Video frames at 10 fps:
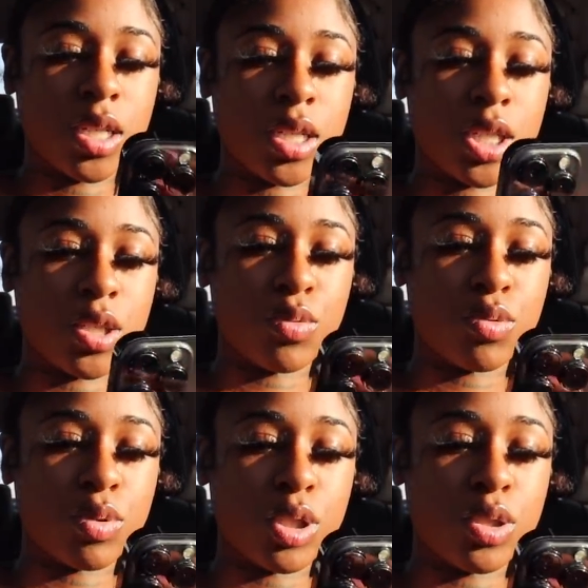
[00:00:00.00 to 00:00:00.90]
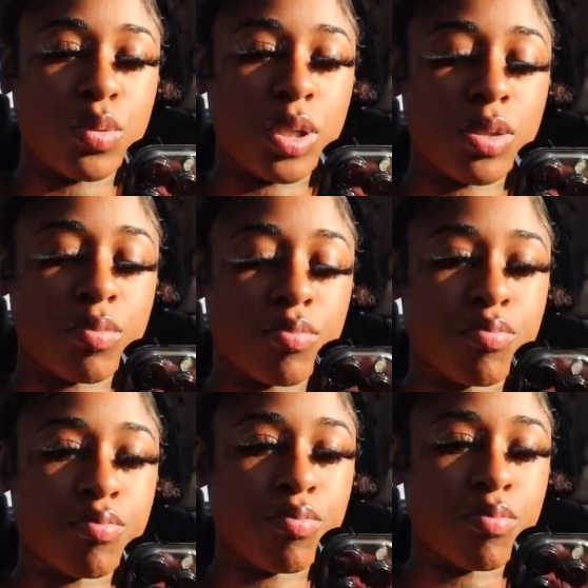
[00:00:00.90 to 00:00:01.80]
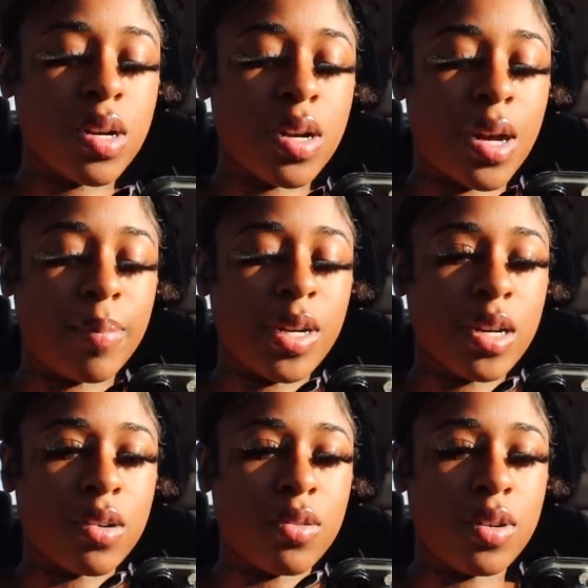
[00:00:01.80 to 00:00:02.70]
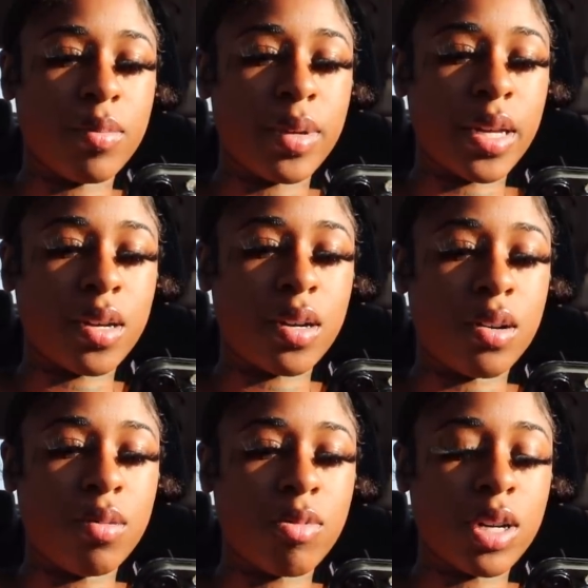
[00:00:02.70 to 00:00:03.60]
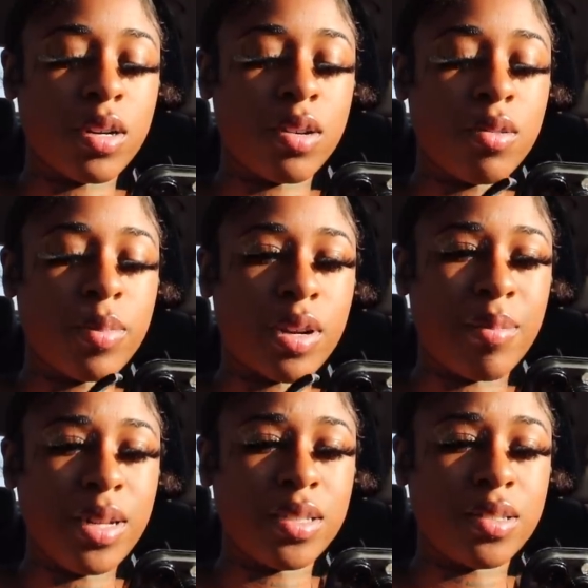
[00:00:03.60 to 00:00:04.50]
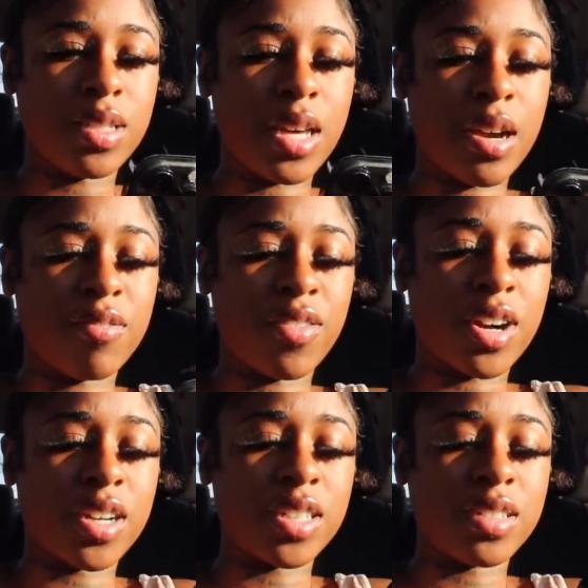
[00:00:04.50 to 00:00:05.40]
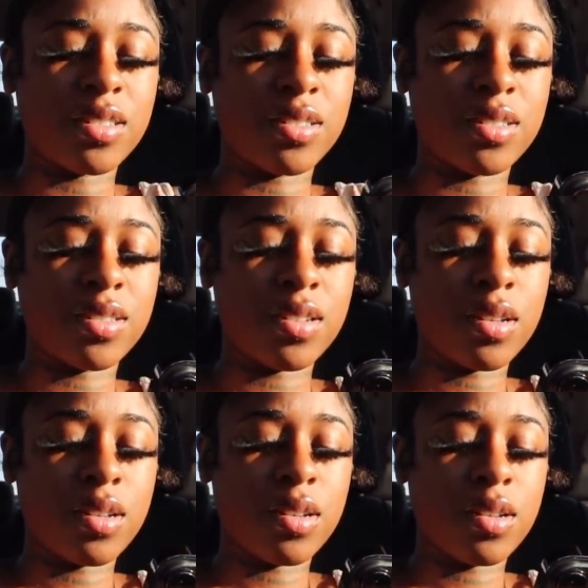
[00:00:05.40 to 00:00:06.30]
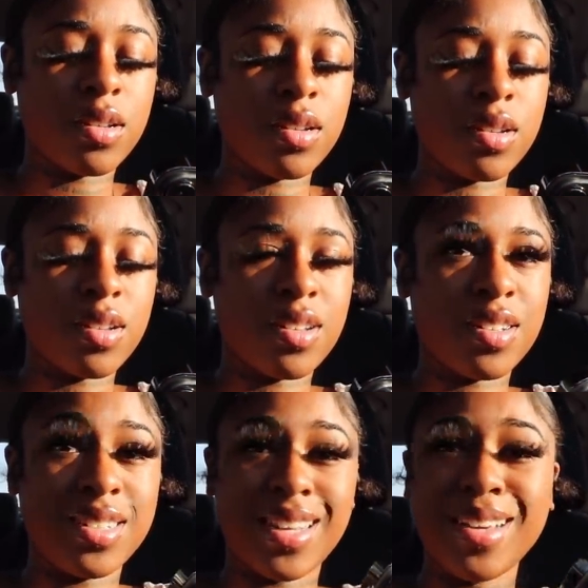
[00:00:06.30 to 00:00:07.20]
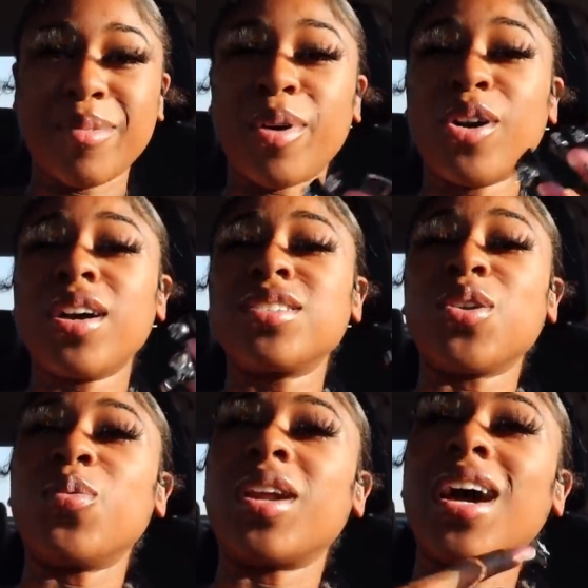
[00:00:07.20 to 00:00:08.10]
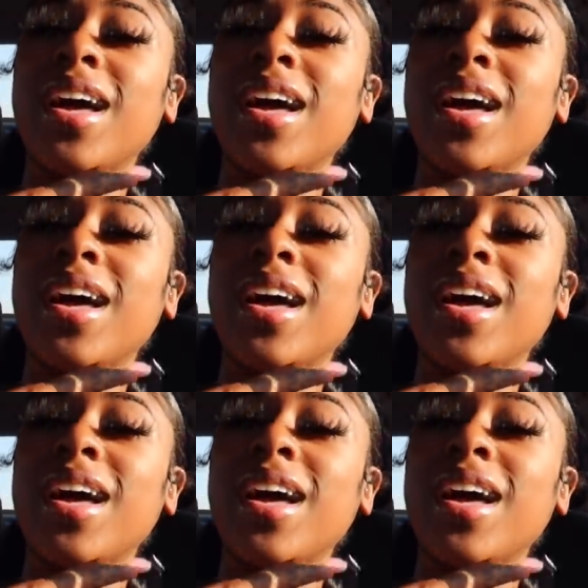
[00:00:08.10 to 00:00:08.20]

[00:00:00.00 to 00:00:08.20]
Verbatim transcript: And she was really sweet. I'm not going back home right now, but I'm about to see how far it is damn okay so when i